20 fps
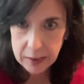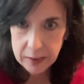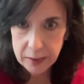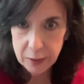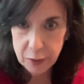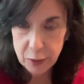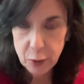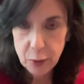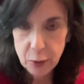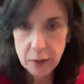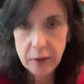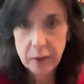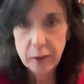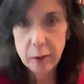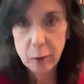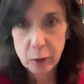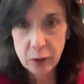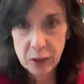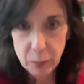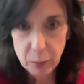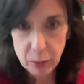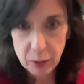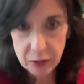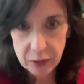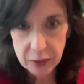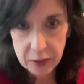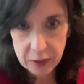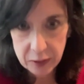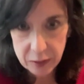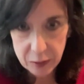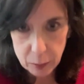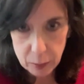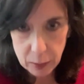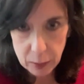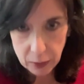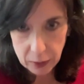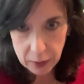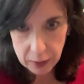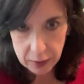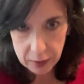that showed that 30% of
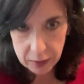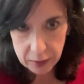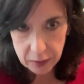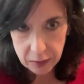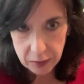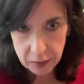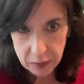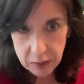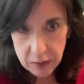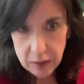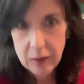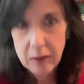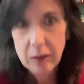Americans